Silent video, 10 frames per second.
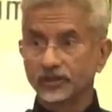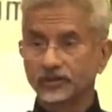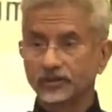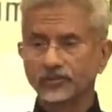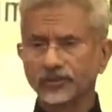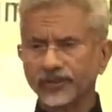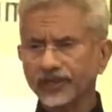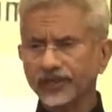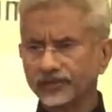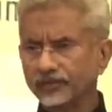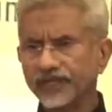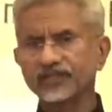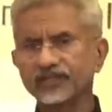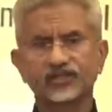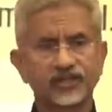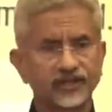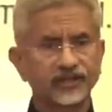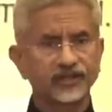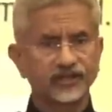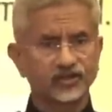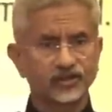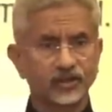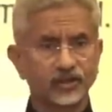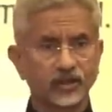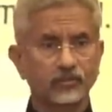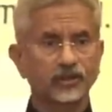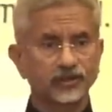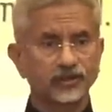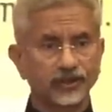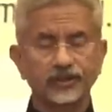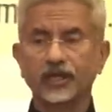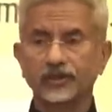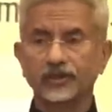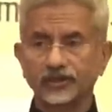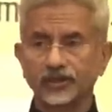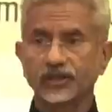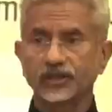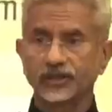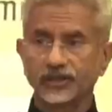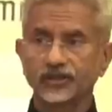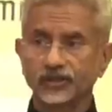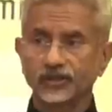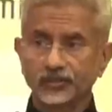there was a very unique steadiness about the India-Russia relationship,